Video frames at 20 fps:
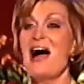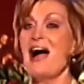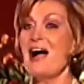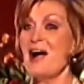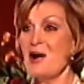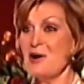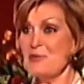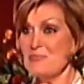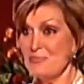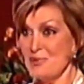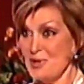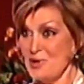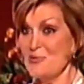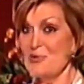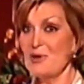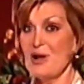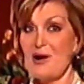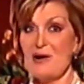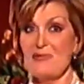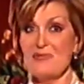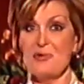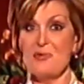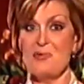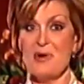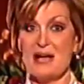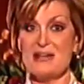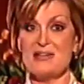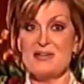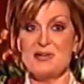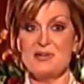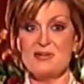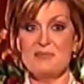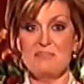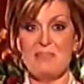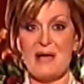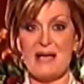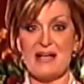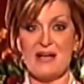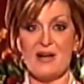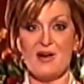I hope you lot have all had a good
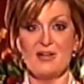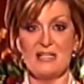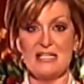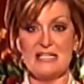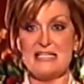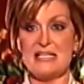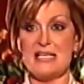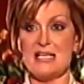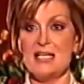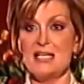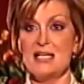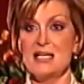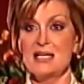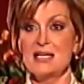bank holiday.